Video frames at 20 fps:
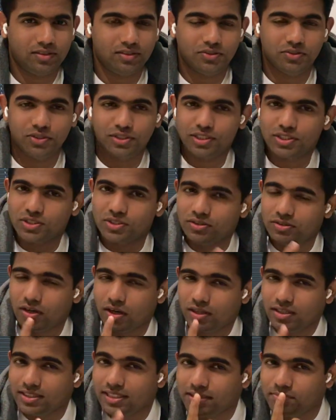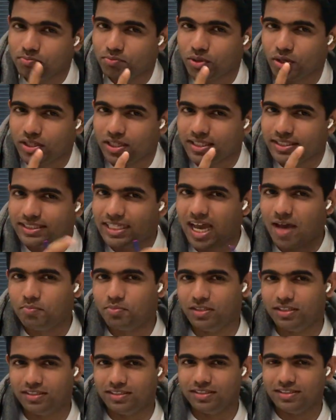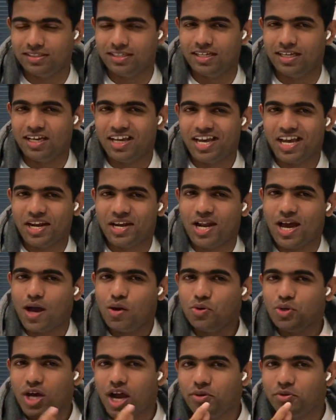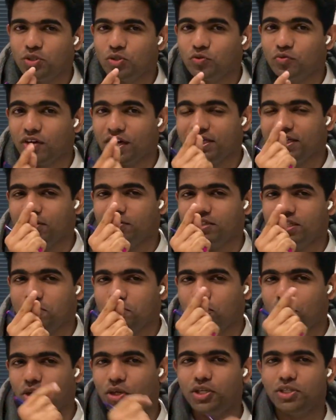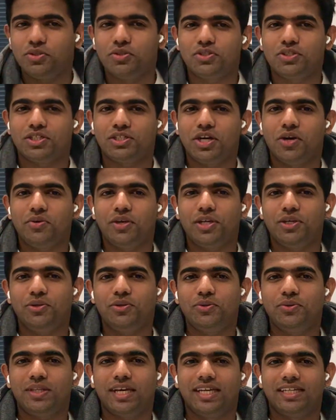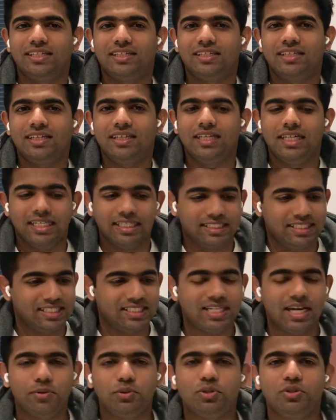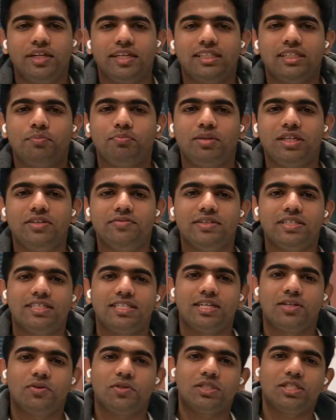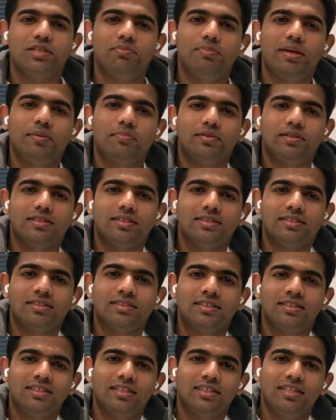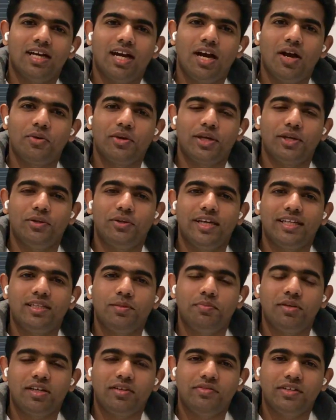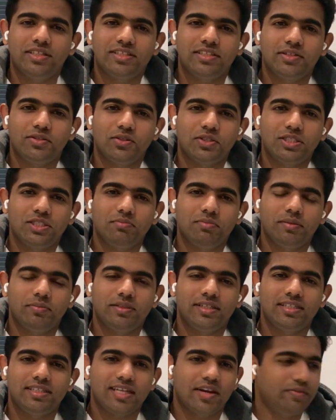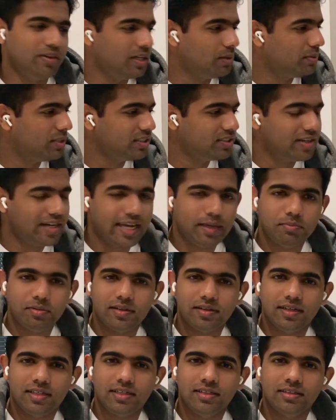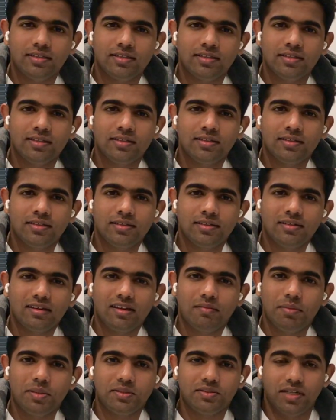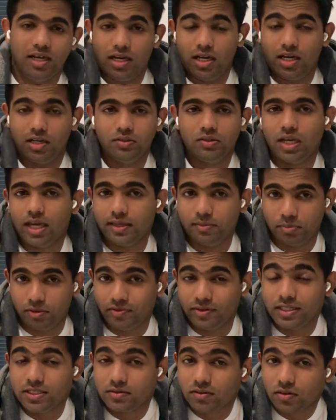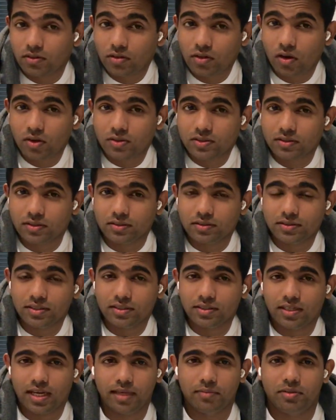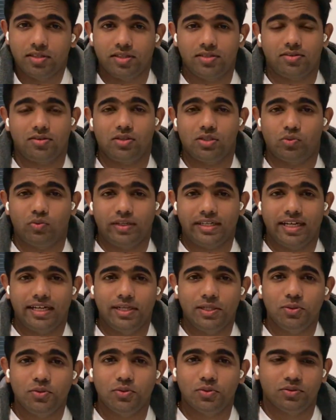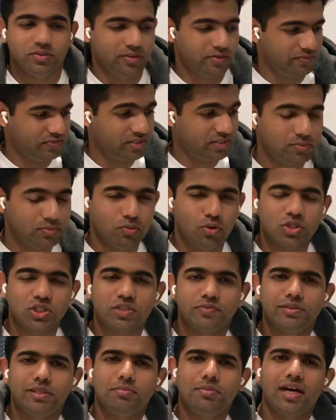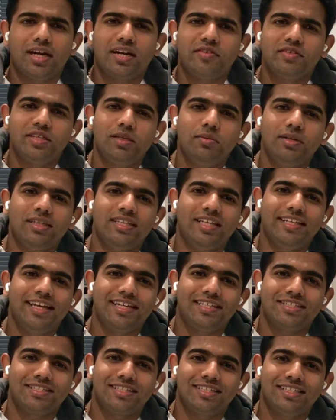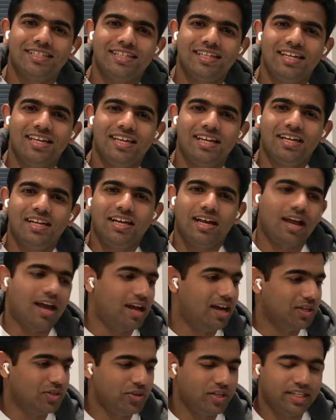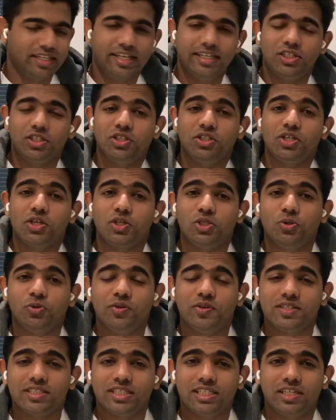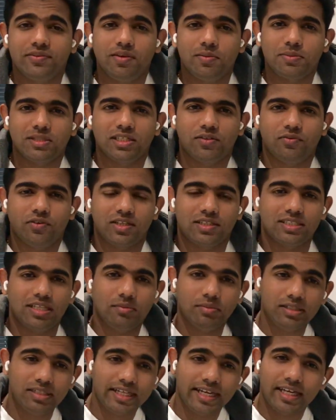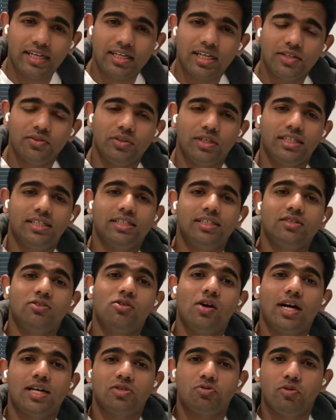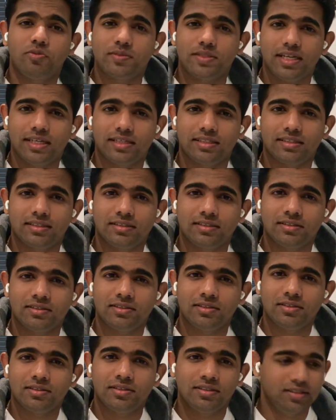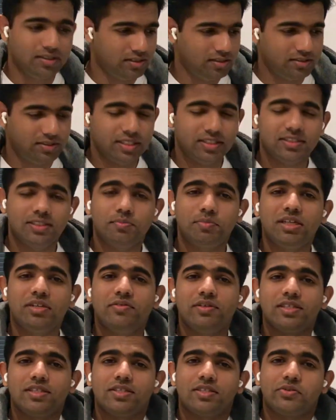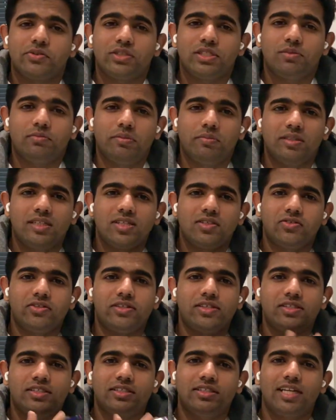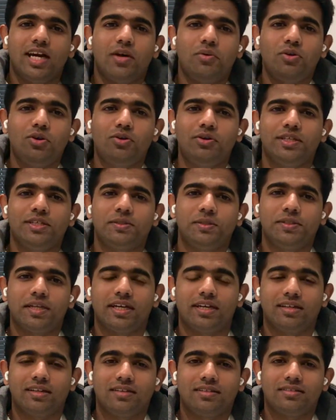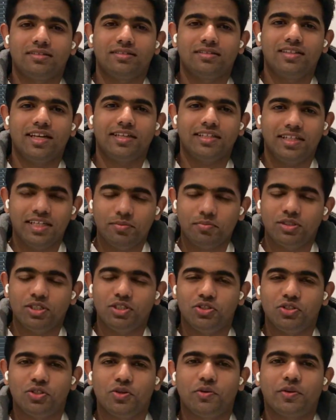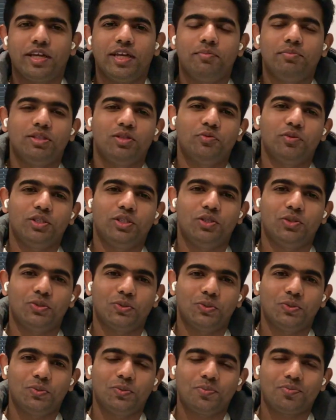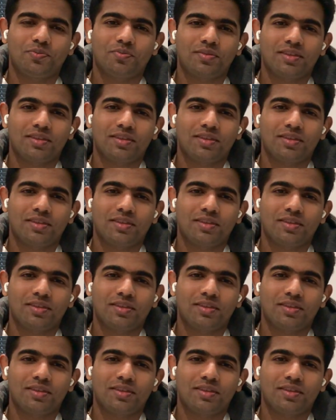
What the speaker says: You just got the important chapters. Now you have to find out the important question. How can you do that? Just have to take the previous year question papers. How can you get the previous year question paper? It's available in the library. But now libraries are closed. So library is closed, what can I do? Of most of them are available in the net. You can get in your university website. For example, in Kerala, you get in Kuha's website. There is a previous question paper. Just search it, download it here. Then keep it with you.